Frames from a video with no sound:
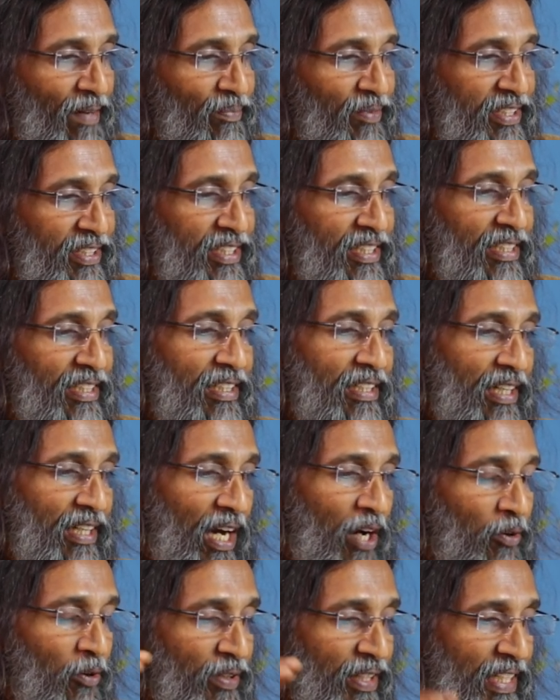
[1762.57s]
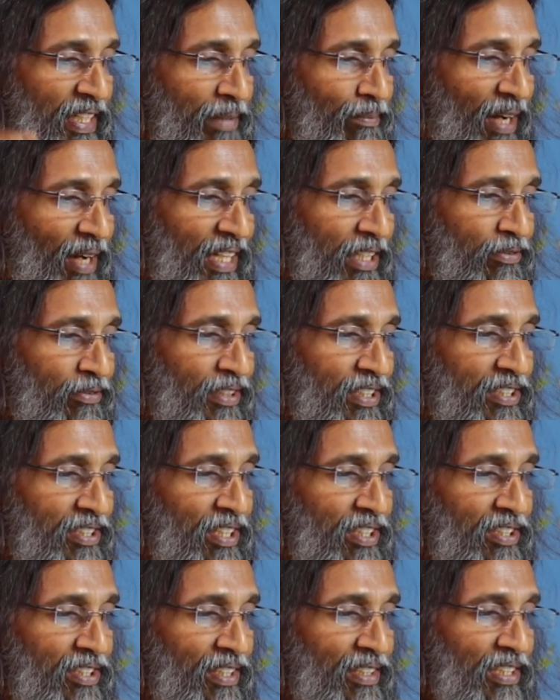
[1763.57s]
this crowning
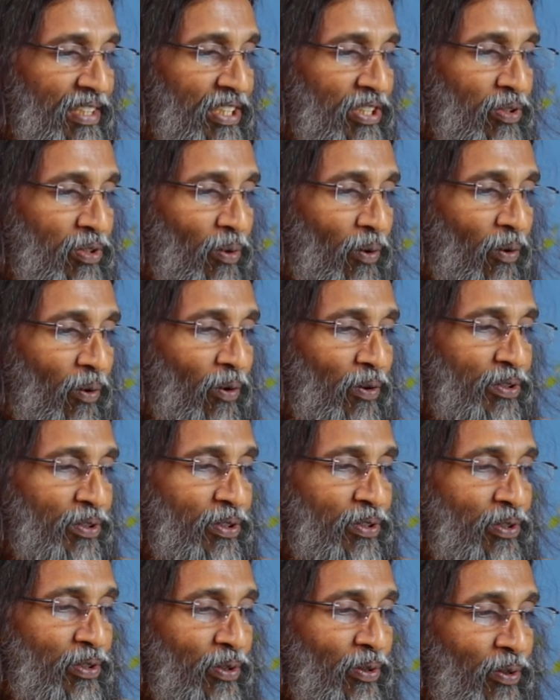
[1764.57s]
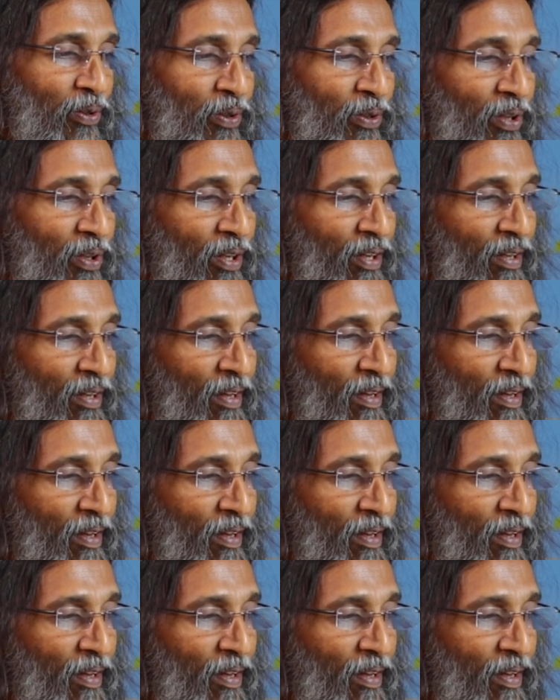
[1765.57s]
manifestation is also